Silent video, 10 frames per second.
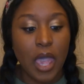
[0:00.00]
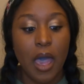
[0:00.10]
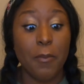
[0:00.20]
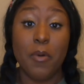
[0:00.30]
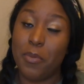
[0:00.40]

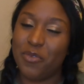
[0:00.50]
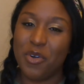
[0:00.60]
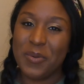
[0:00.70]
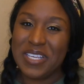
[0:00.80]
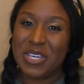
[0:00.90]
But
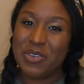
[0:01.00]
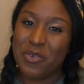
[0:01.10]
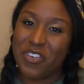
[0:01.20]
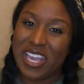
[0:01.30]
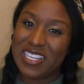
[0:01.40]
before we do,
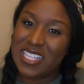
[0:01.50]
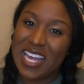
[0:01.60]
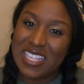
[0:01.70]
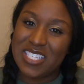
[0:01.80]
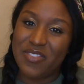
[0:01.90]
don't forget to
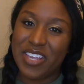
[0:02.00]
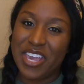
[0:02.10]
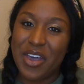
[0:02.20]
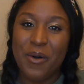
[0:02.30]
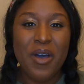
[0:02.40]
like this
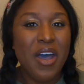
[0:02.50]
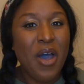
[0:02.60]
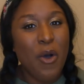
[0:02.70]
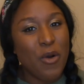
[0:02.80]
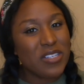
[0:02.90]
video
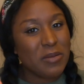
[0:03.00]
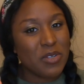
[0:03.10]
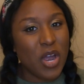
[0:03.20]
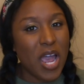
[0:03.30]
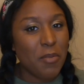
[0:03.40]
or
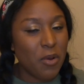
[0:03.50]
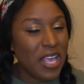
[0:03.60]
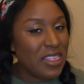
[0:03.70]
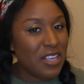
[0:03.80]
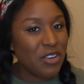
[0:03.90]
subscribe or
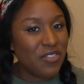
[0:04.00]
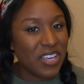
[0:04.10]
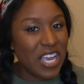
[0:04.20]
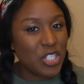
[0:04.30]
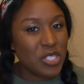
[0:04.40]
hit that
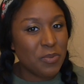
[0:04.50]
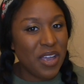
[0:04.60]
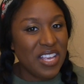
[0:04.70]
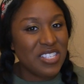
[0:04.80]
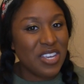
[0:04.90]
notifications
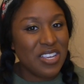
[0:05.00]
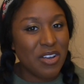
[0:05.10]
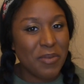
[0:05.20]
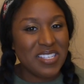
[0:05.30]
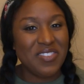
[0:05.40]
button so you
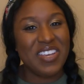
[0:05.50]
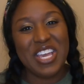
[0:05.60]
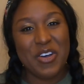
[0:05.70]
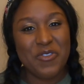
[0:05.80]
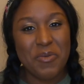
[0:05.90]
don't miss a
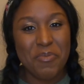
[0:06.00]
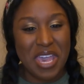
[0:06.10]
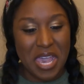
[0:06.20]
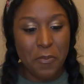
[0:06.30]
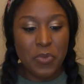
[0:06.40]
video from
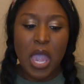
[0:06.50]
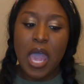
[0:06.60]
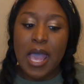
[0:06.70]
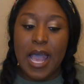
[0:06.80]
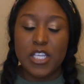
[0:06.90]
me.
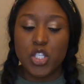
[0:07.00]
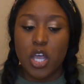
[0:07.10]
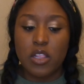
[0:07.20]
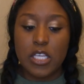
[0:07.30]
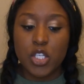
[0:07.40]
And
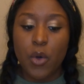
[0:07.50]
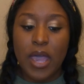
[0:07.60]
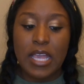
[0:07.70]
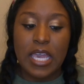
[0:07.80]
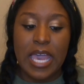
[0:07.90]
so let's go
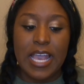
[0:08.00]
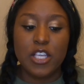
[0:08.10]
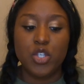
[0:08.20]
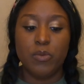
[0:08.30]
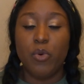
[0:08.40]
ahead and get
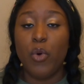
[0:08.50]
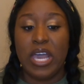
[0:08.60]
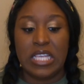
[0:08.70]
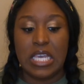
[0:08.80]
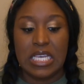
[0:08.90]
into
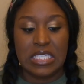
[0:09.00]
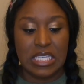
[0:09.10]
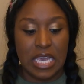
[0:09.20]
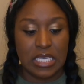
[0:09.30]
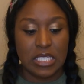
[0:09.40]
point
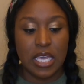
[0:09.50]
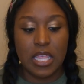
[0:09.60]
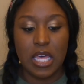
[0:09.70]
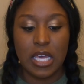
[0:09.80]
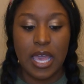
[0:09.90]
6
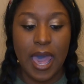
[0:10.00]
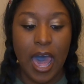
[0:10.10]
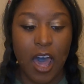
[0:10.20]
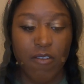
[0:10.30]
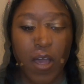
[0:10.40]
that I
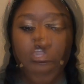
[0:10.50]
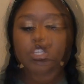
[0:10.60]
have.